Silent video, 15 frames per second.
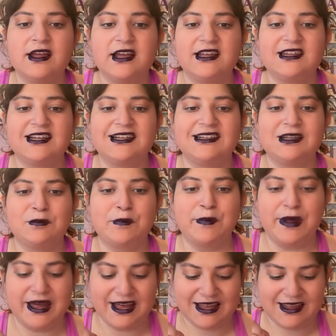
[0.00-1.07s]
It's not the
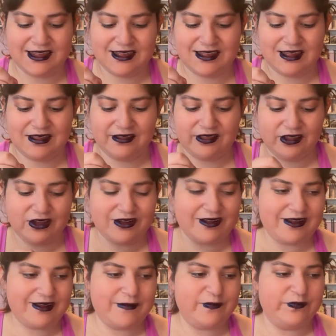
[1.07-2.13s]
best
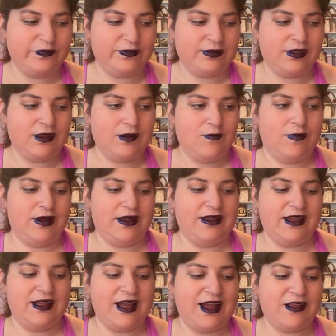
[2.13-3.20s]
look. But
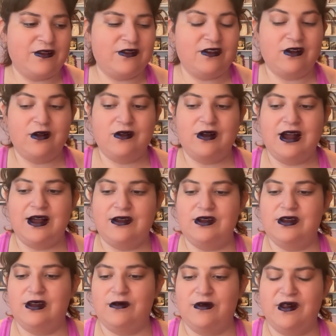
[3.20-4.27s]
again, I don't know how
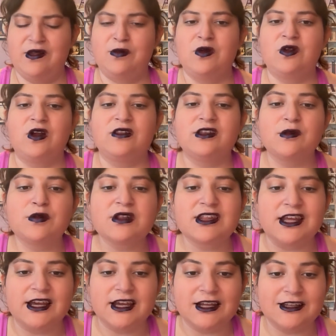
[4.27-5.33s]
you can really put on lip
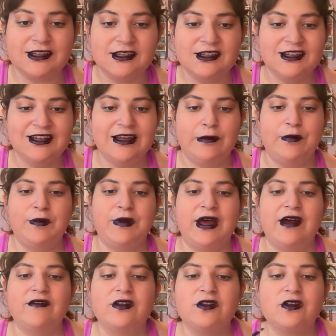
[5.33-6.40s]
stain and
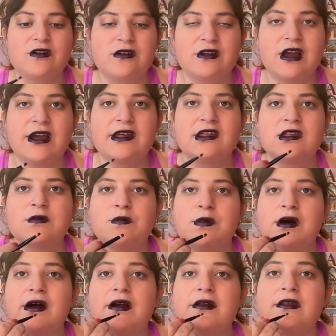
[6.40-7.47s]
have it look nice,
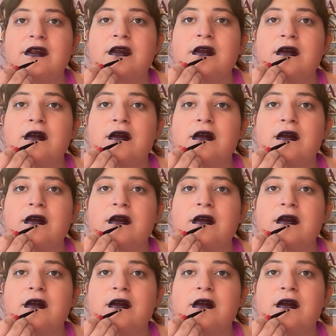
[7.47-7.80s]
but